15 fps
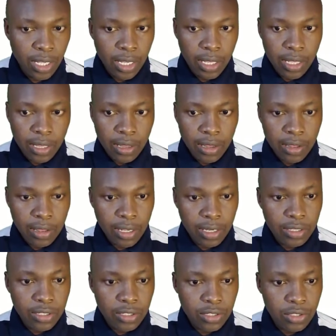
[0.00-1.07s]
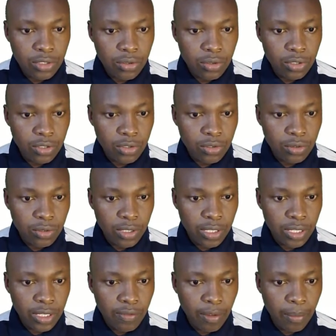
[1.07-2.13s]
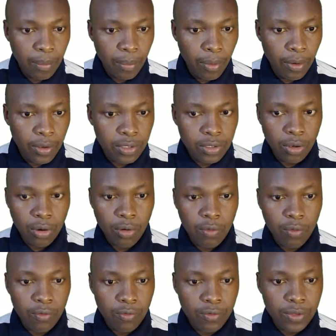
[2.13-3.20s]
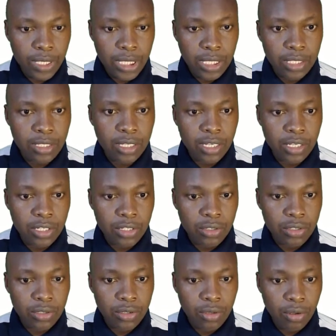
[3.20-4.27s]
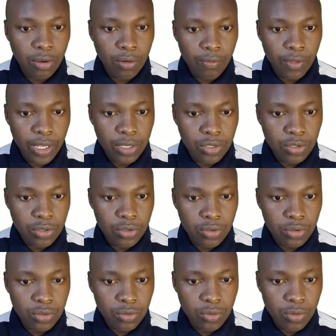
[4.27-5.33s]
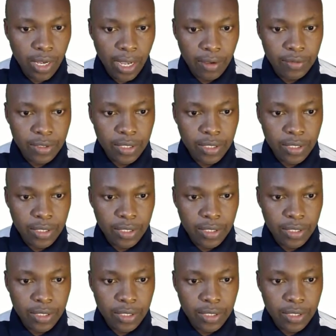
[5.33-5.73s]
That is what will give the point of intersection of the two curves.